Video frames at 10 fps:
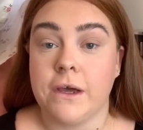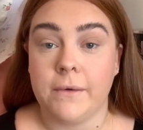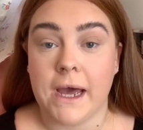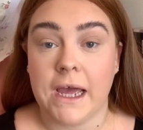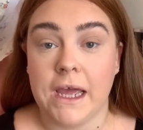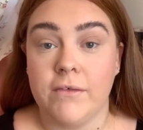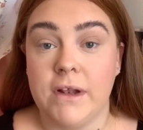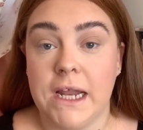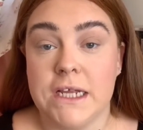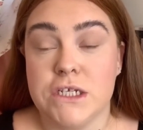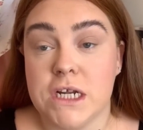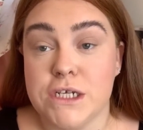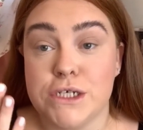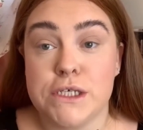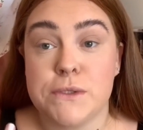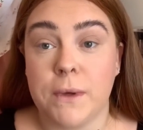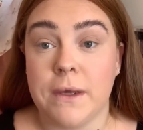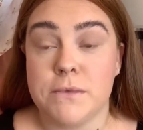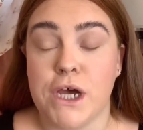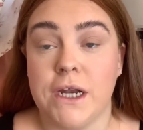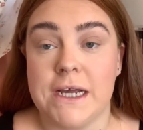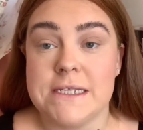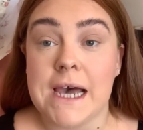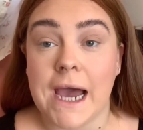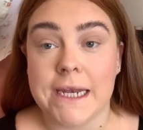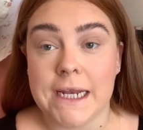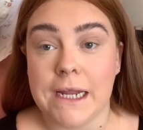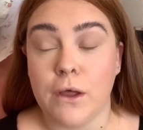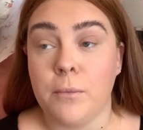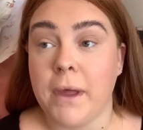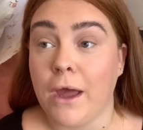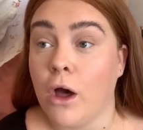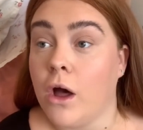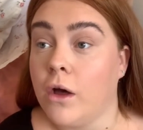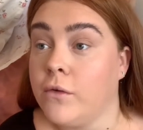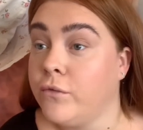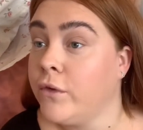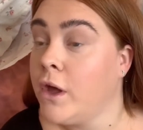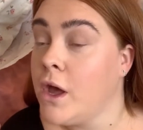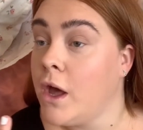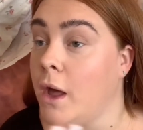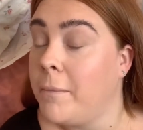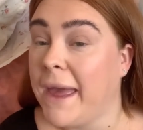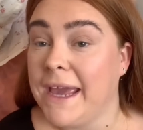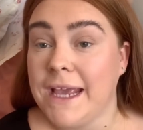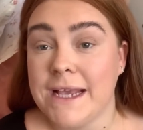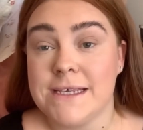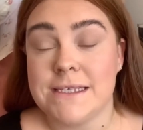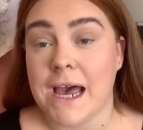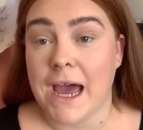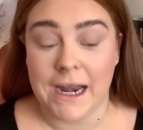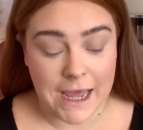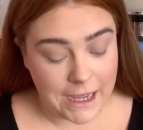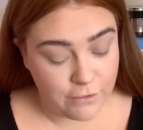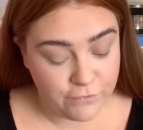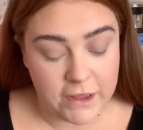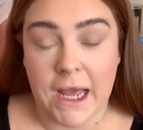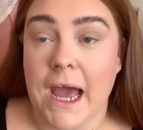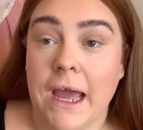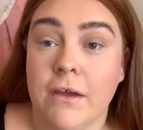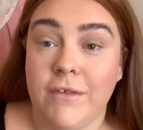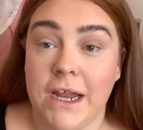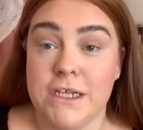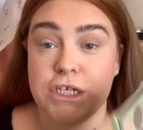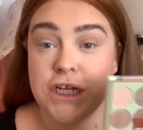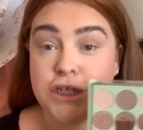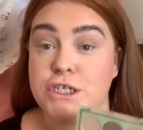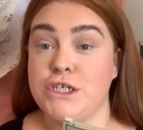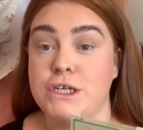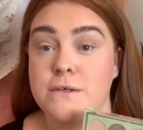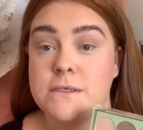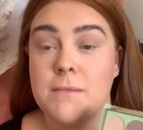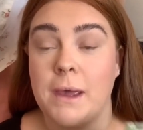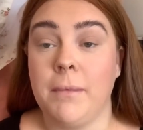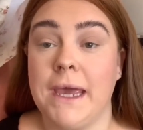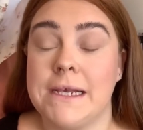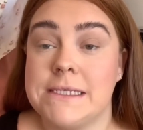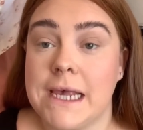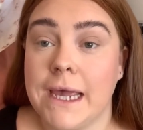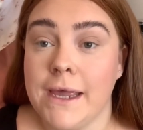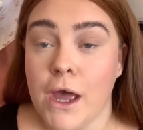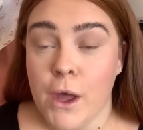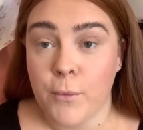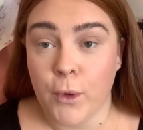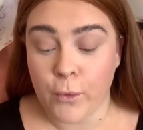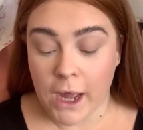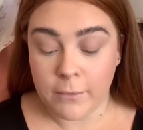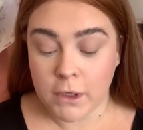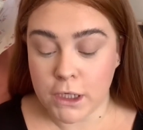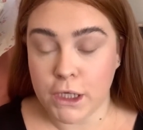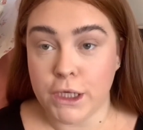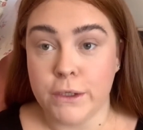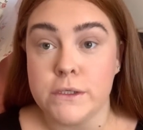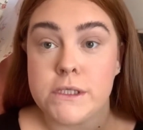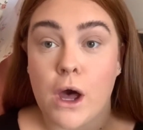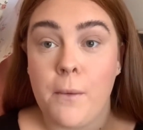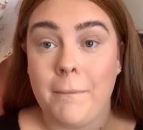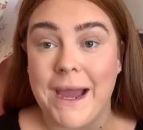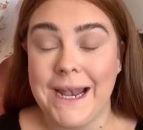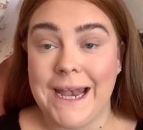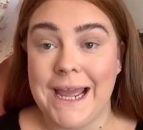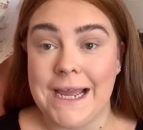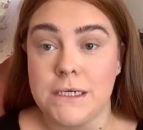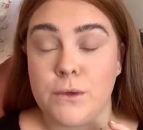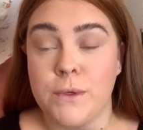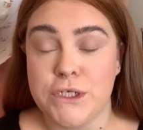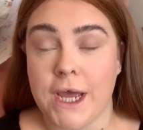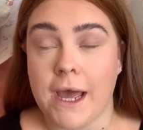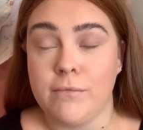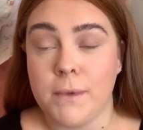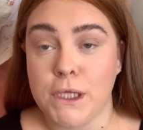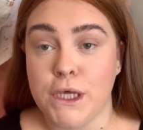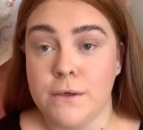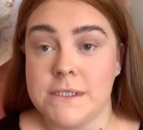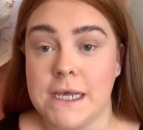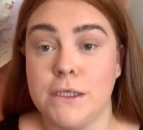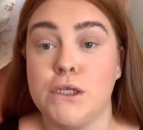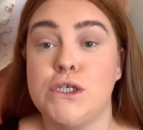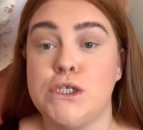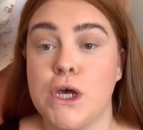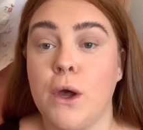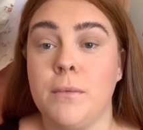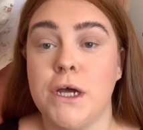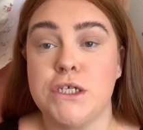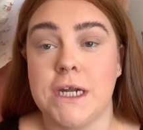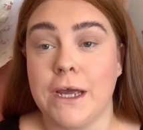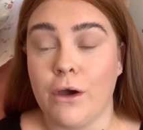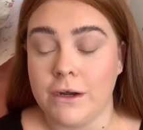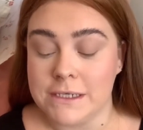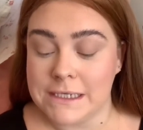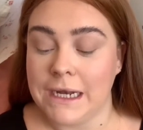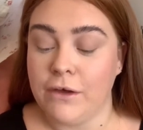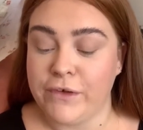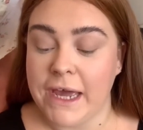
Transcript: I have literally just swept on a tiny little bit of a base and for that I have literally just used my Pixie. But what I'm going to use on my lid, which I have been using so much and I honestly love it,